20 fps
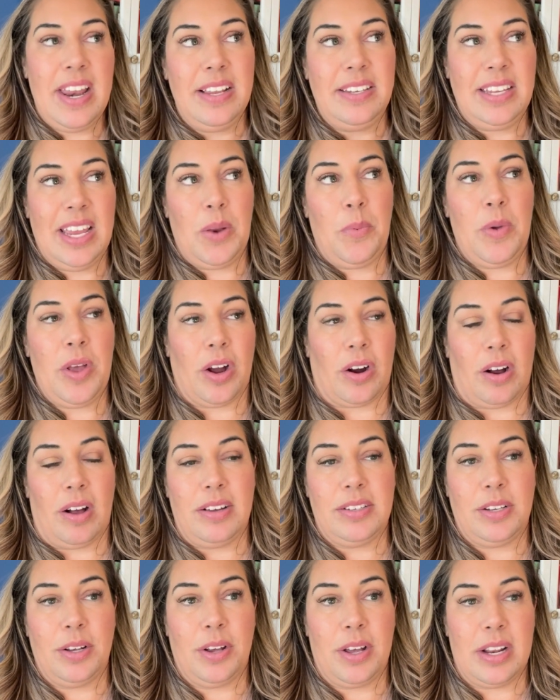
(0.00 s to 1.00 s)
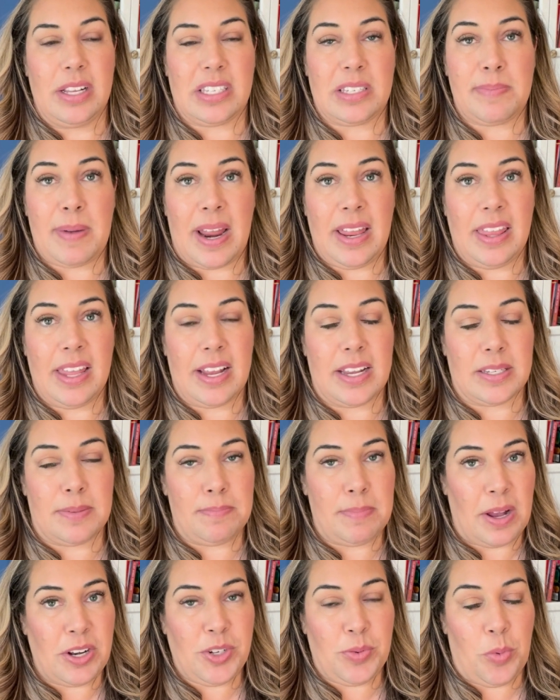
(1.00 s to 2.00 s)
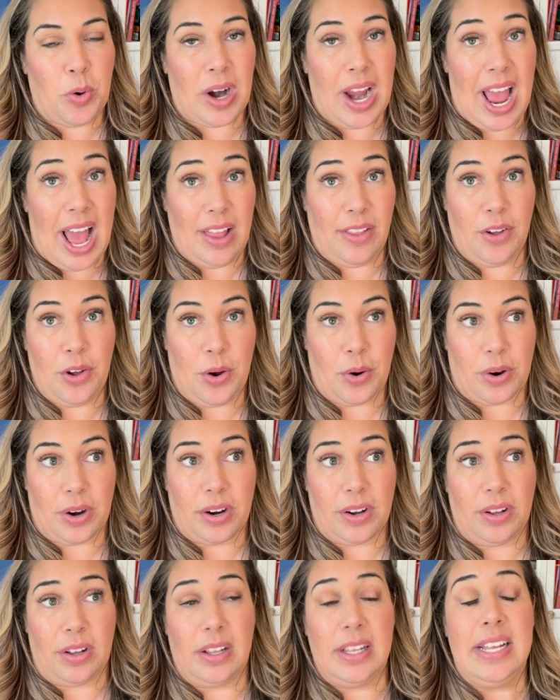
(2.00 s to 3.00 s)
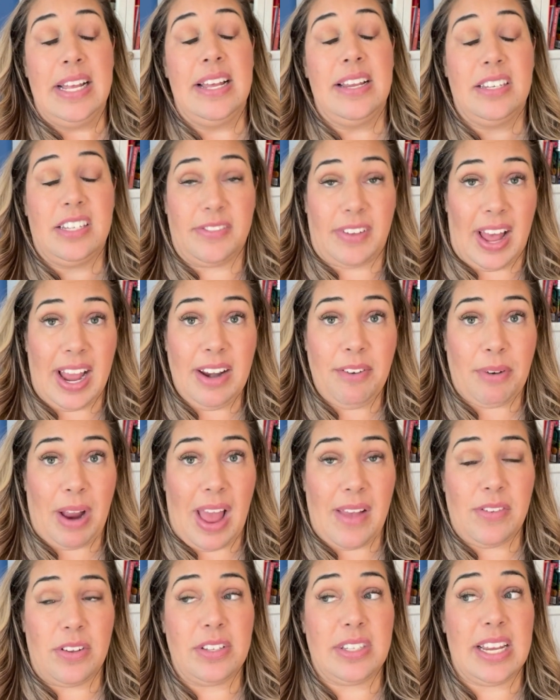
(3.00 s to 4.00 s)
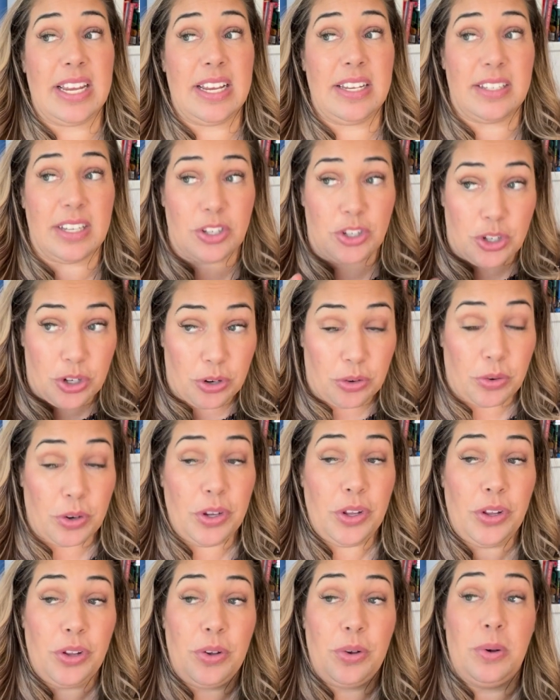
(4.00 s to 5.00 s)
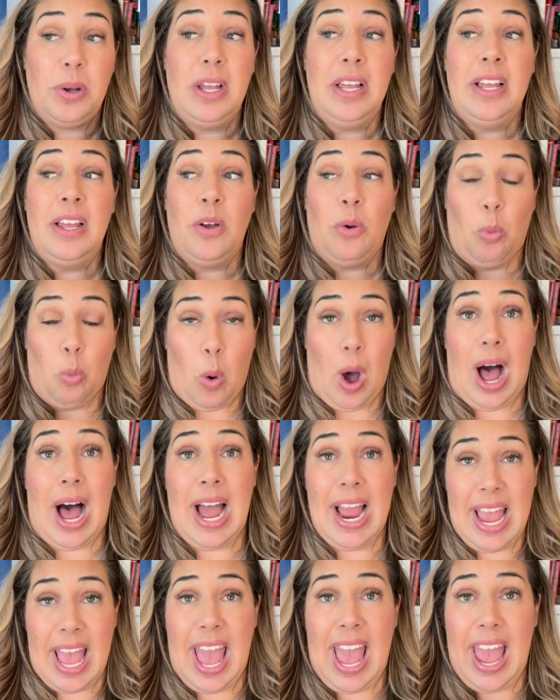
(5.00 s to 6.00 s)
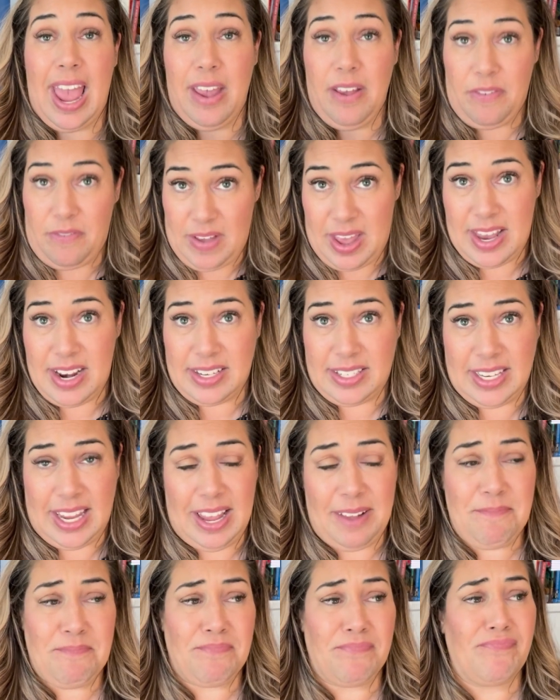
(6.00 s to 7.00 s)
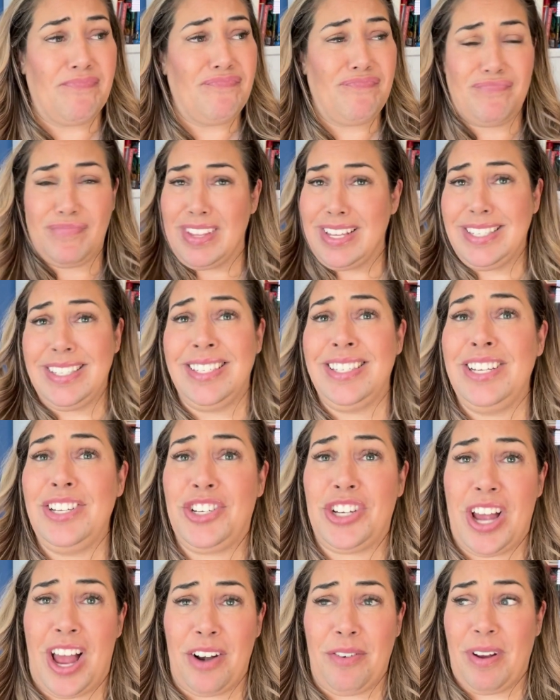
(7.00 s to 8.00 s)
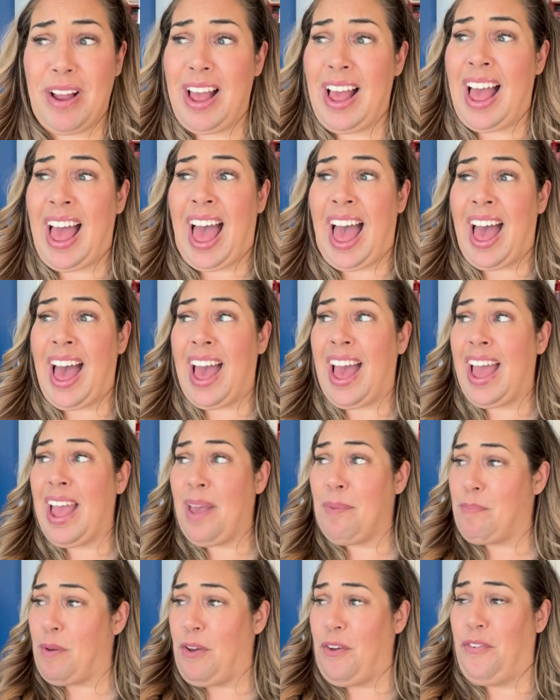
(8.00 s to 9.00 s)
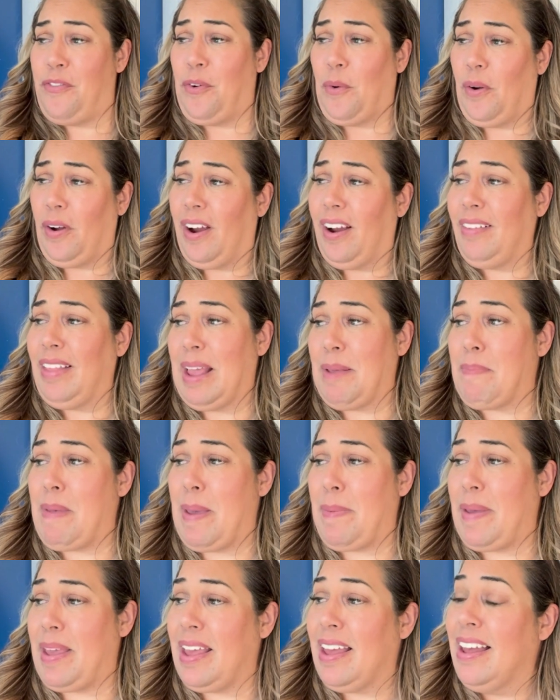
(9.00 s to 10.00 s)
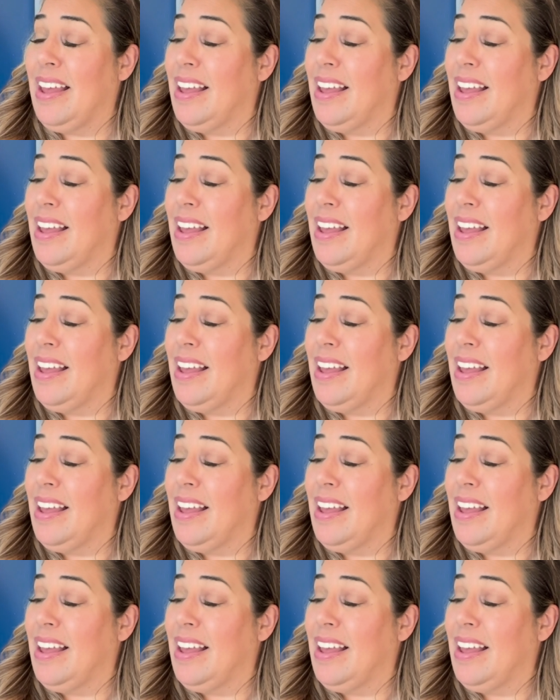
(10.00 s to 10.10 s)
and We Are All So Good at Smiling is much more allegorical. Divine Rivals is true YA fantasy. This is a genre before maybe